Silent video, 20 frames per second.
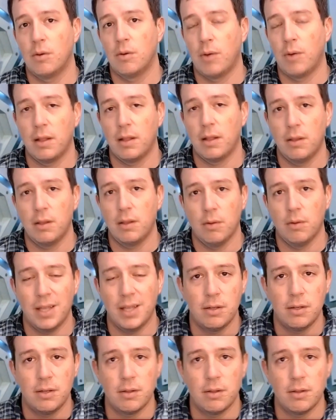or a
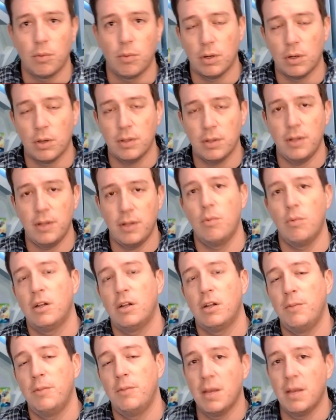link to the world and you
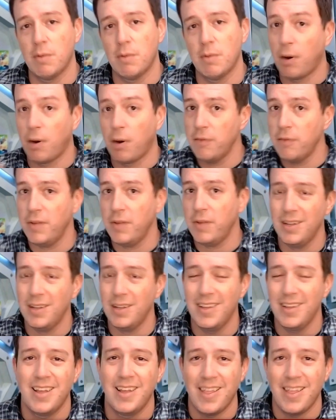want to become a part of it,
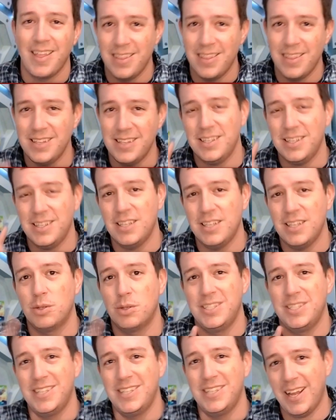this is
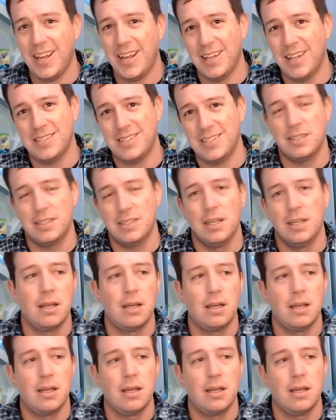your chance.